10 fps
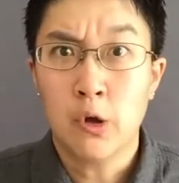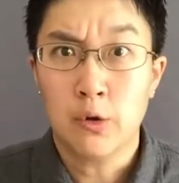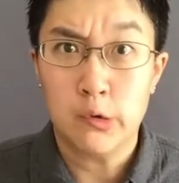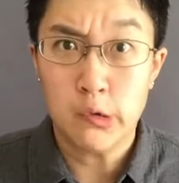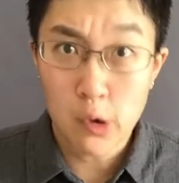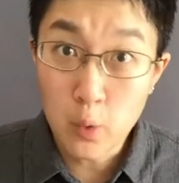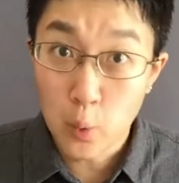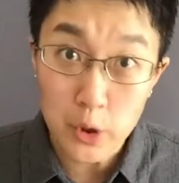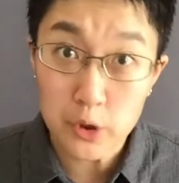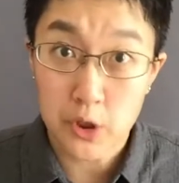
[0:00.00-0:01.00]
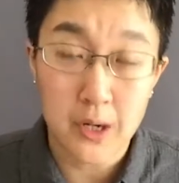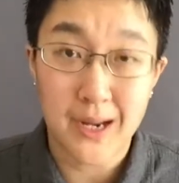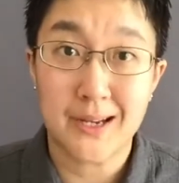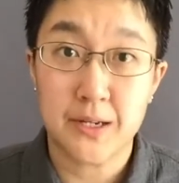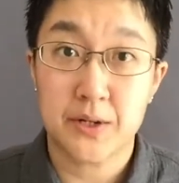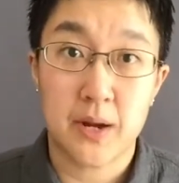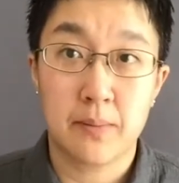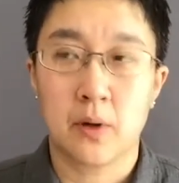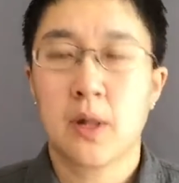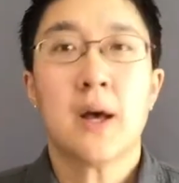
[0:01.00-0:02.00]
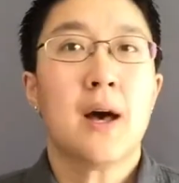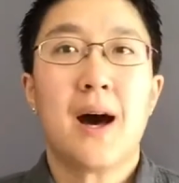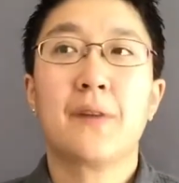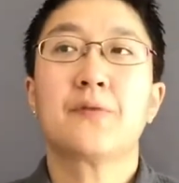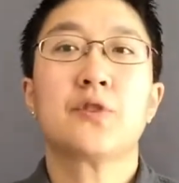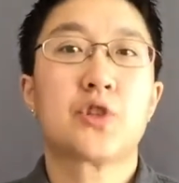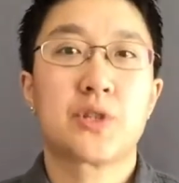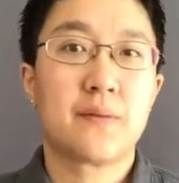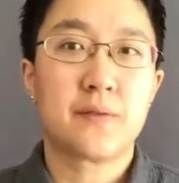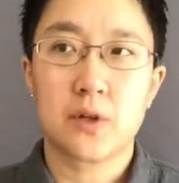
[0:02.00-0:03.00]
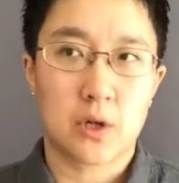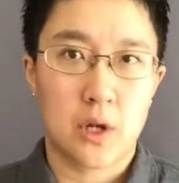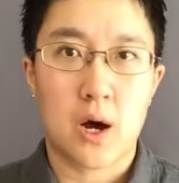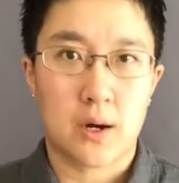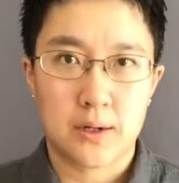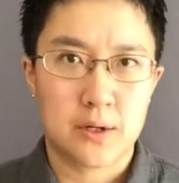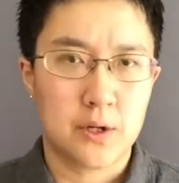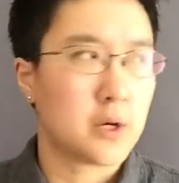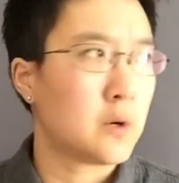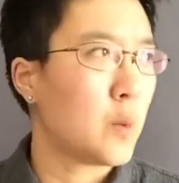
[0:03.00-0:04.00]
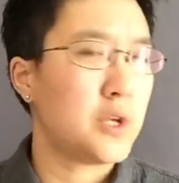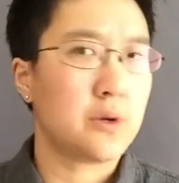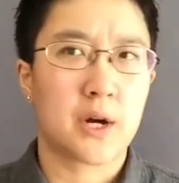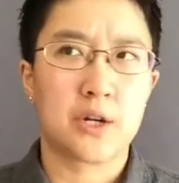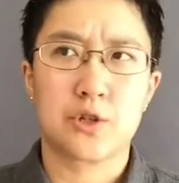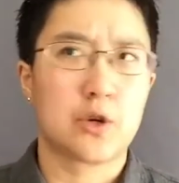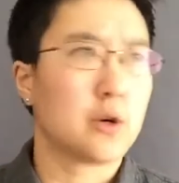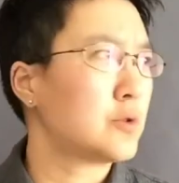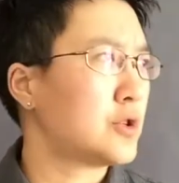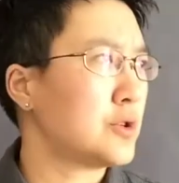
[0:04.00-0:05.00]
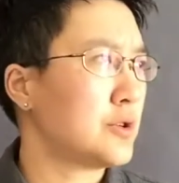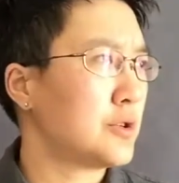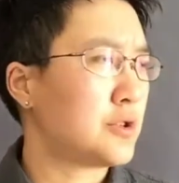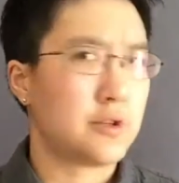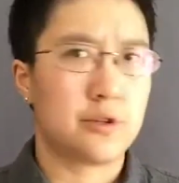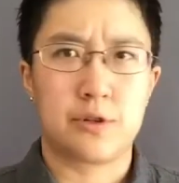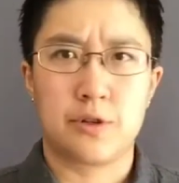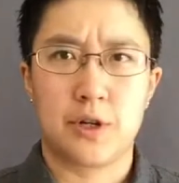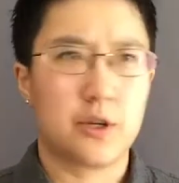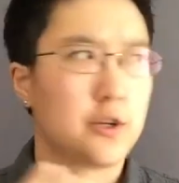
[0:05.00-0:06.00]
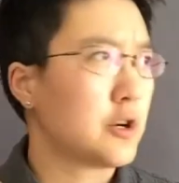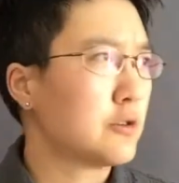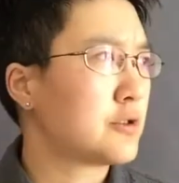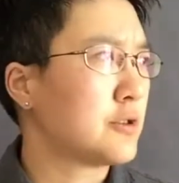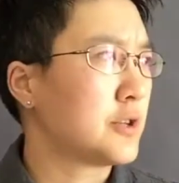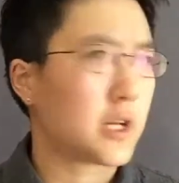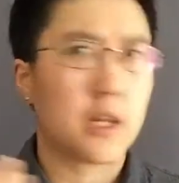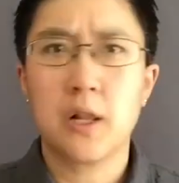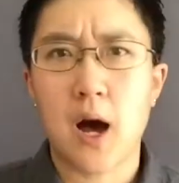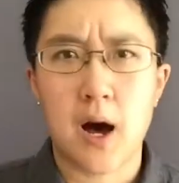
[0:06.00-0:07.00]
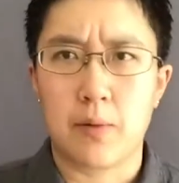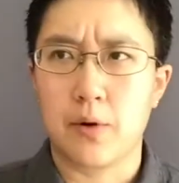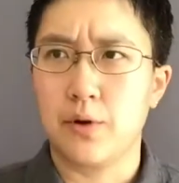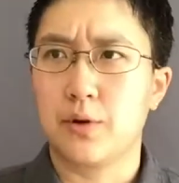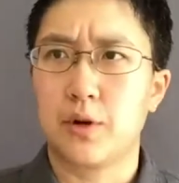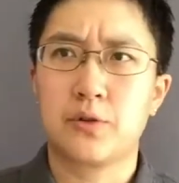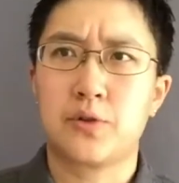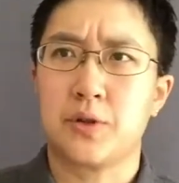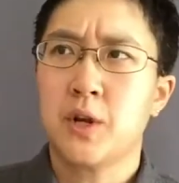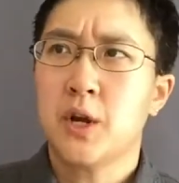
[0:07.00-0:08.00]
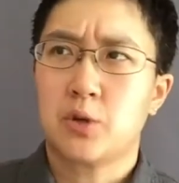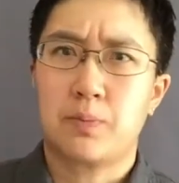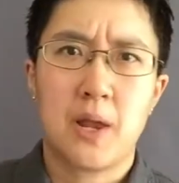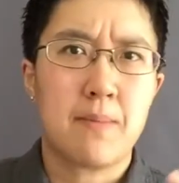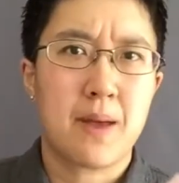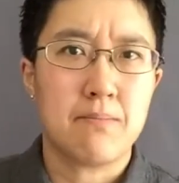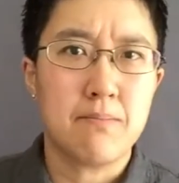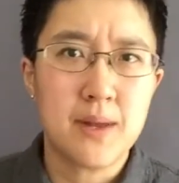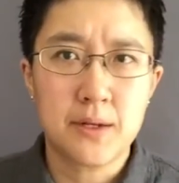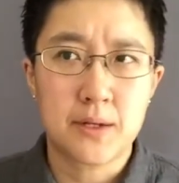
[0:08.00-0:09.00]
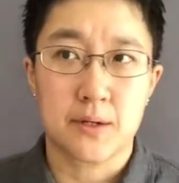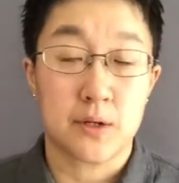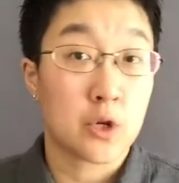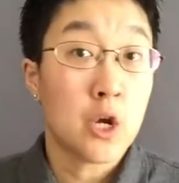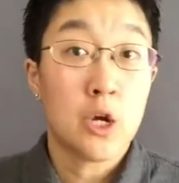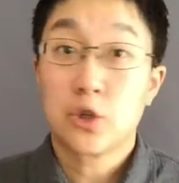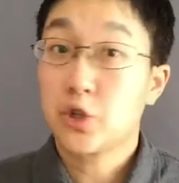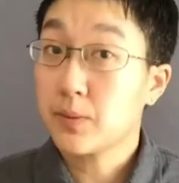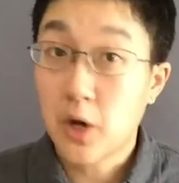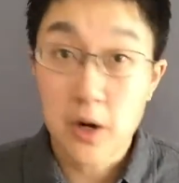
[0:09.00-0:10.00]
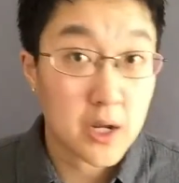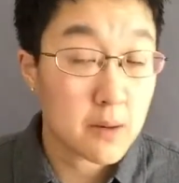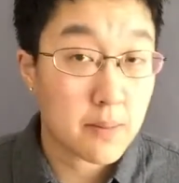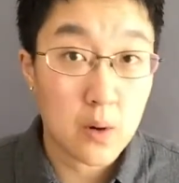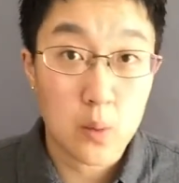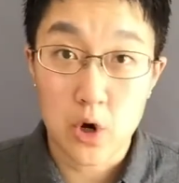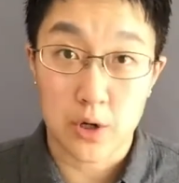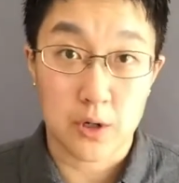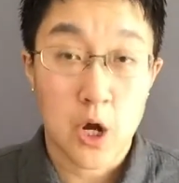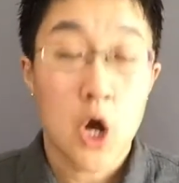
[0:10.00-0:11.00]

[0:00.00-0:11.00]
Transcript: No work talk at the table. After 7 o'clock, when you guys go to the club or you go to play badminton, stop talking about work.